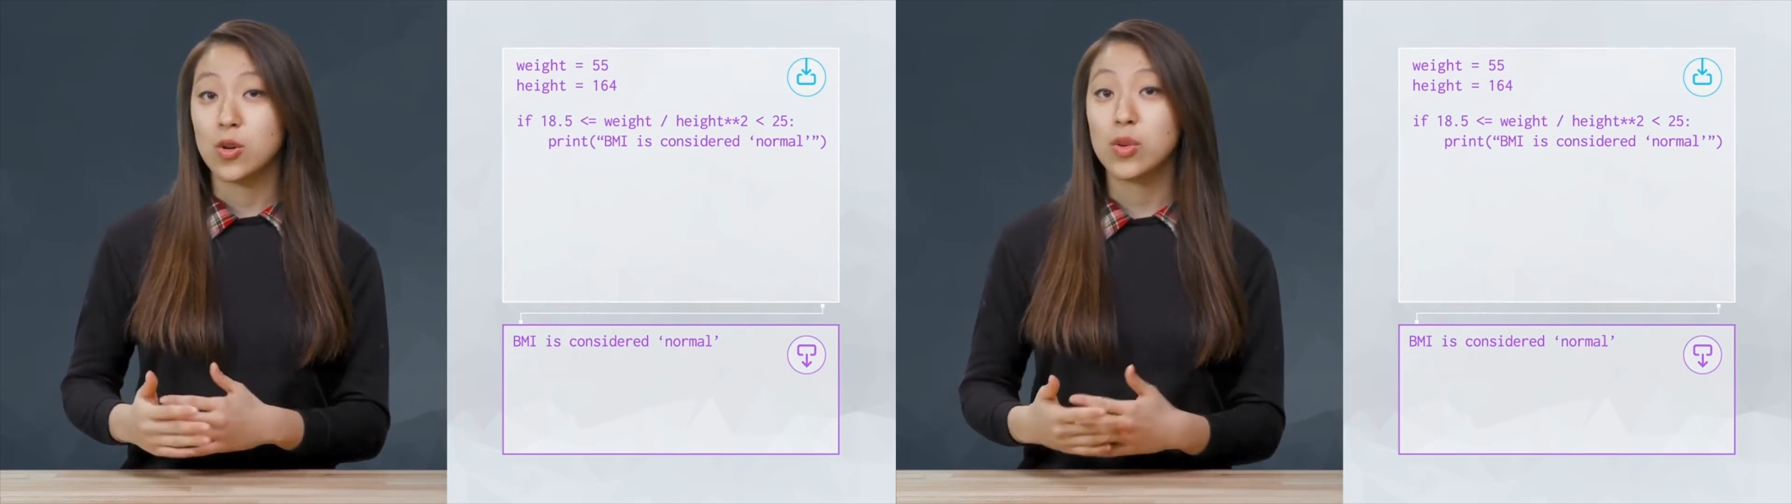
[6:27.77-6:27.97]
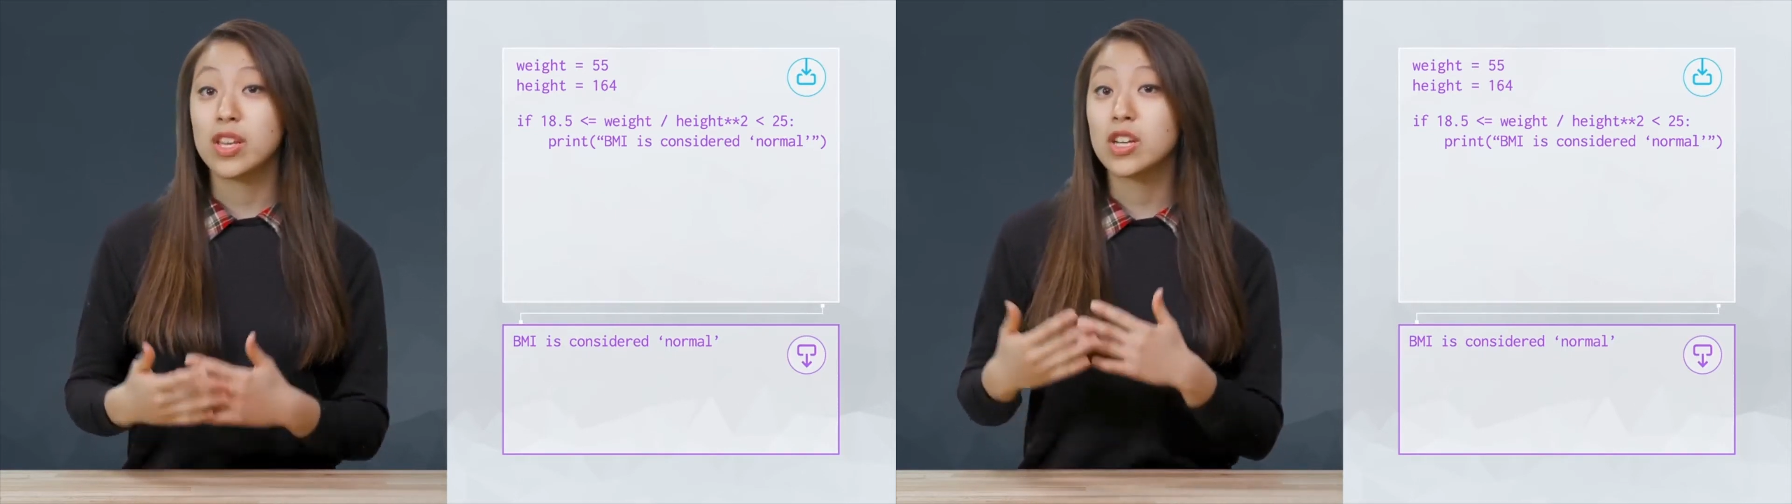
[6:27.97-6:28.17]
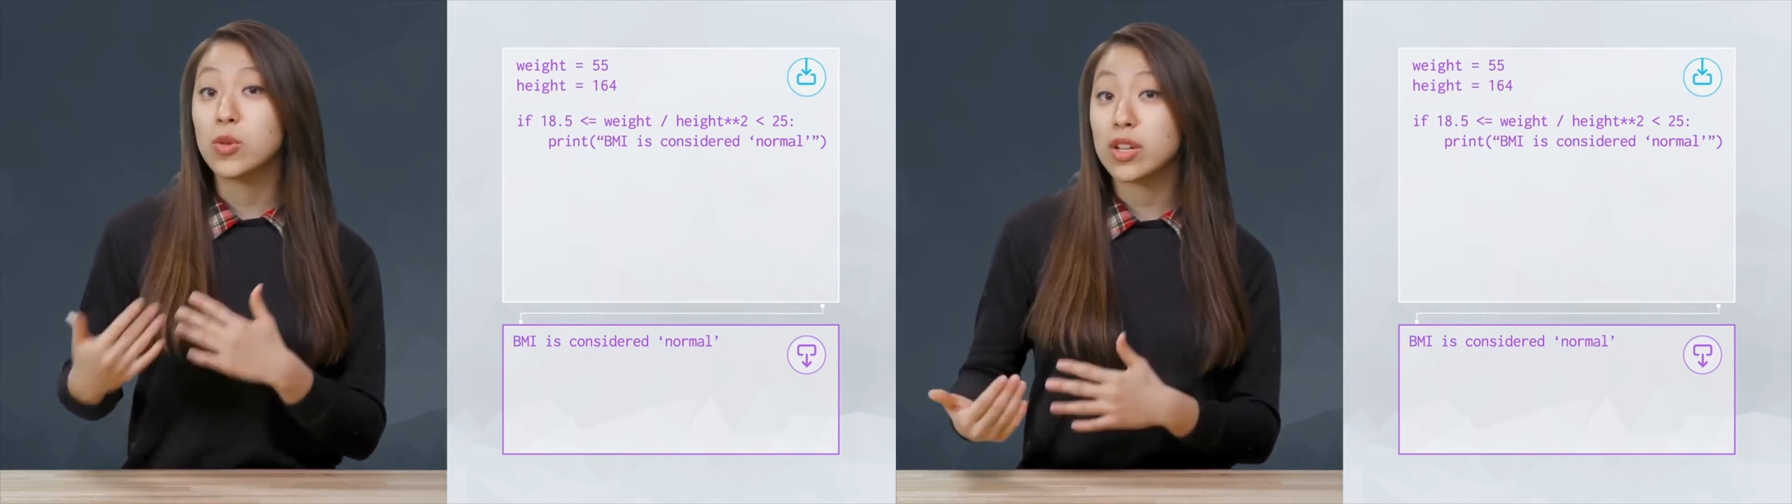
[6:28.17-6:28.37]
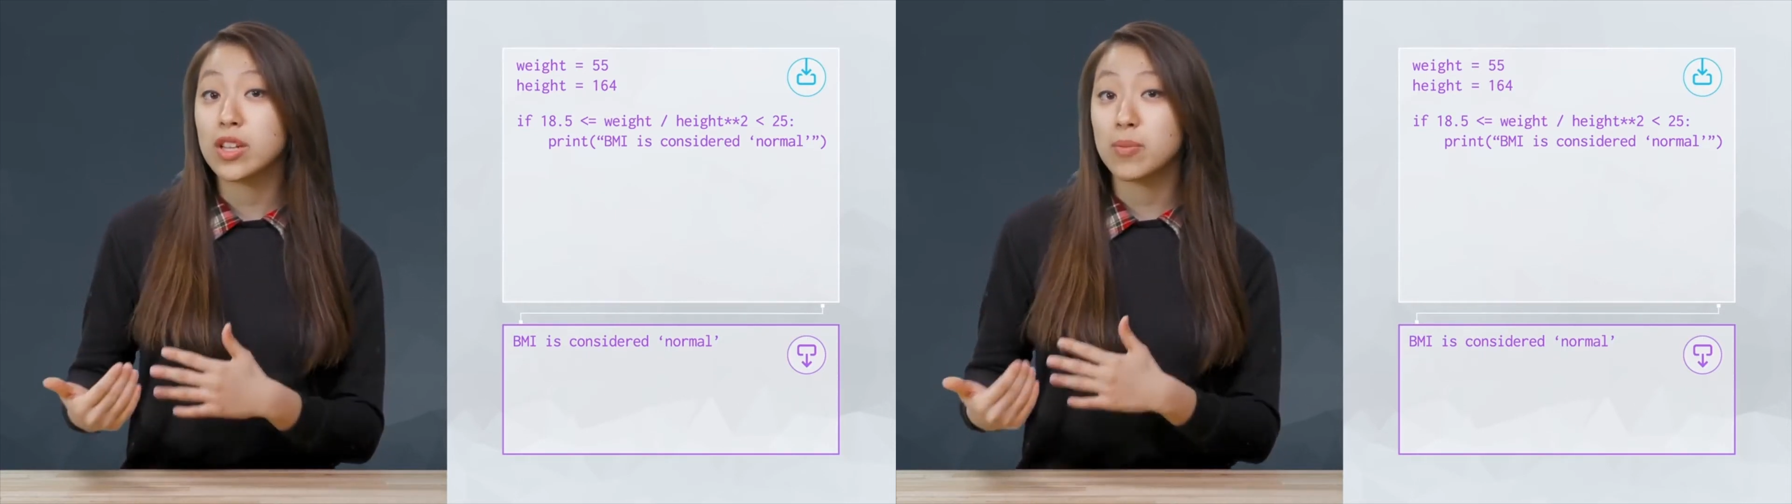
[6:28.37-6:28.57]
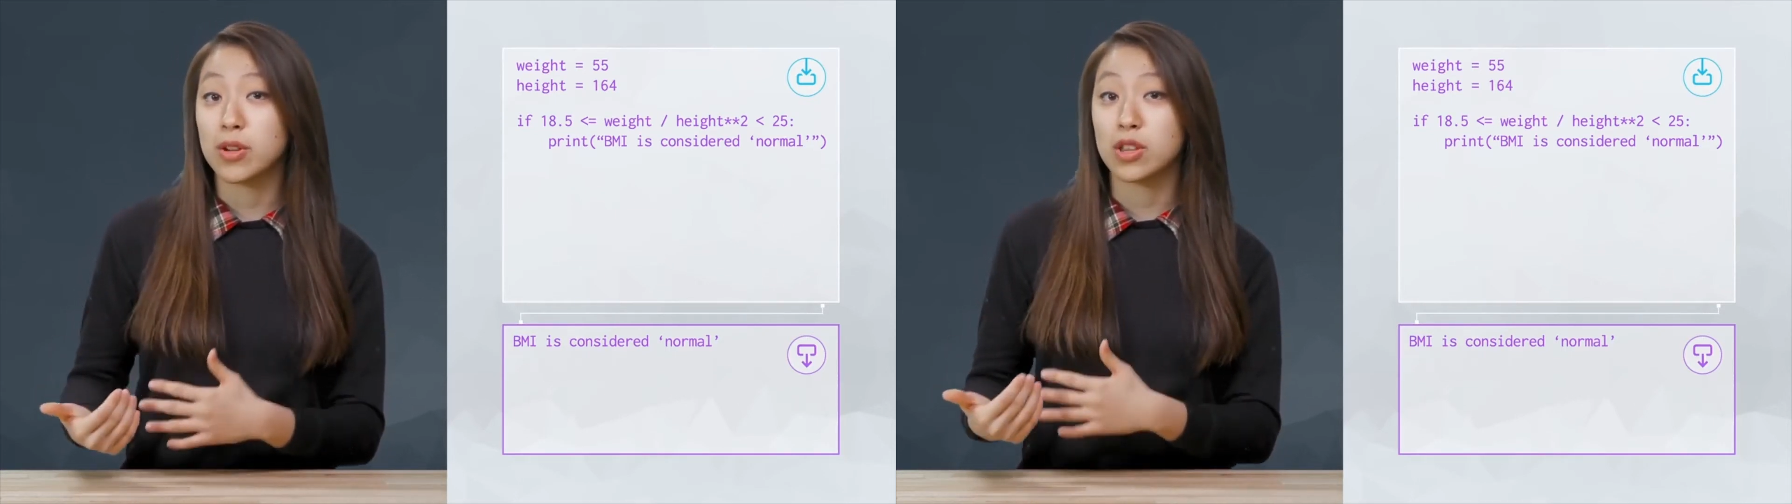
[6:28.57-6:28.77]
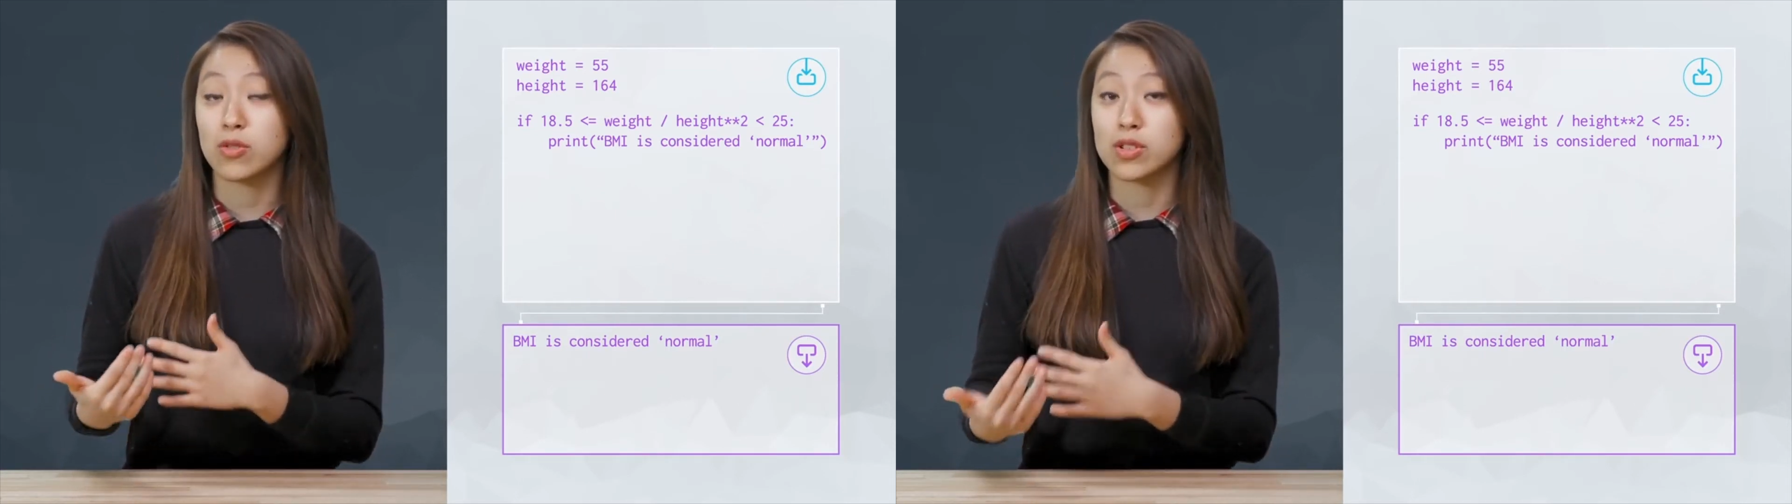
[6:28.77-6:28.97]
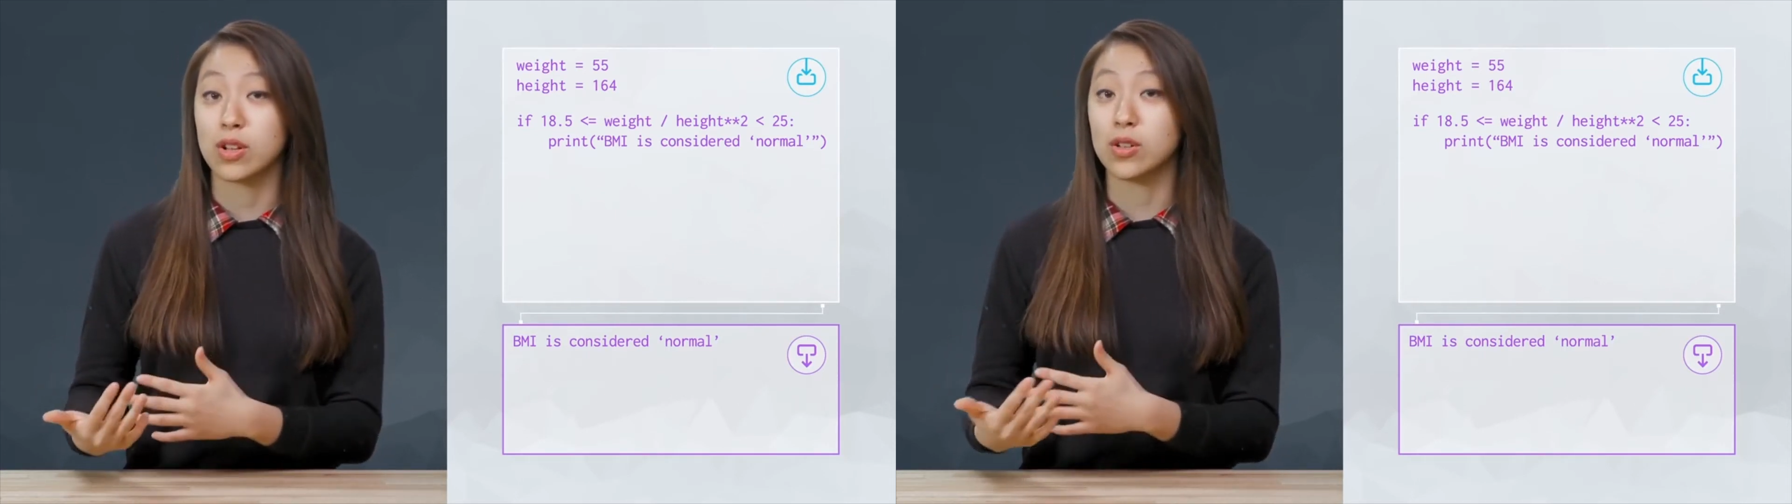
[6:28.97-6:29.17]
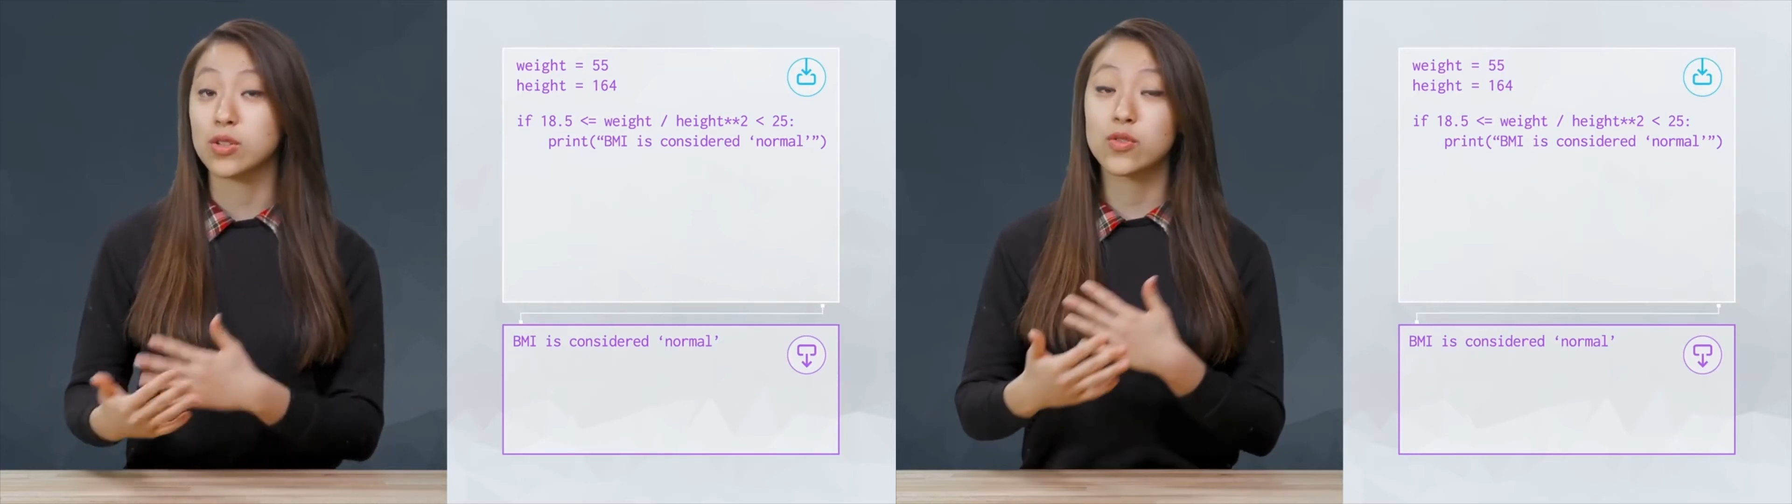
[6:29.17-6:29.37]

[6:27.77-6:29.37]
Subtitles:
we can quickly print the result